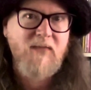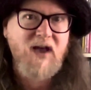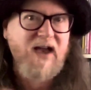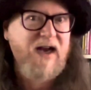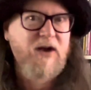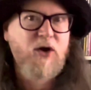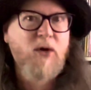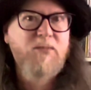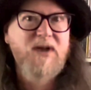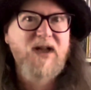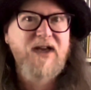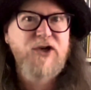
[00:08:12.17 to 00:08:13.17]
I had a
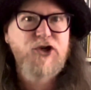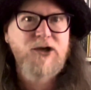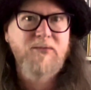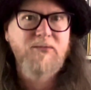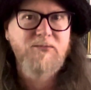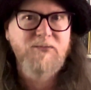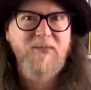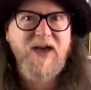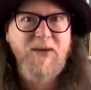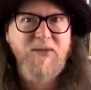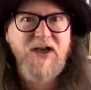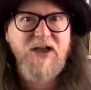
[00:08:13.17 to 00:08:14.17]
compilation
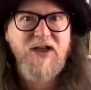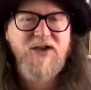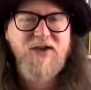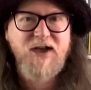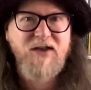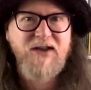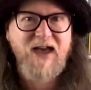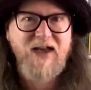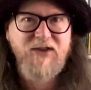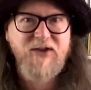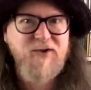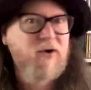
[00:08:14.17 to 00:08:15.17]
many, many years ago that
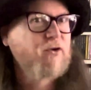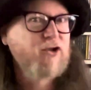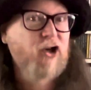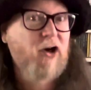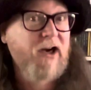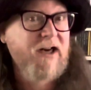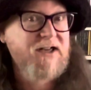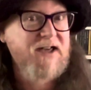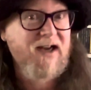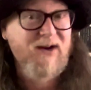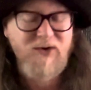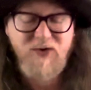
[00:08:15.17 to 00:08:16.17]
had the song
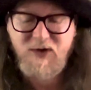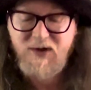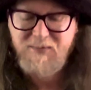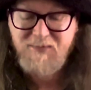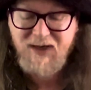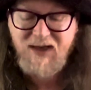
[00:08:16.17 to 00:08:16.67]
Chinatown on it.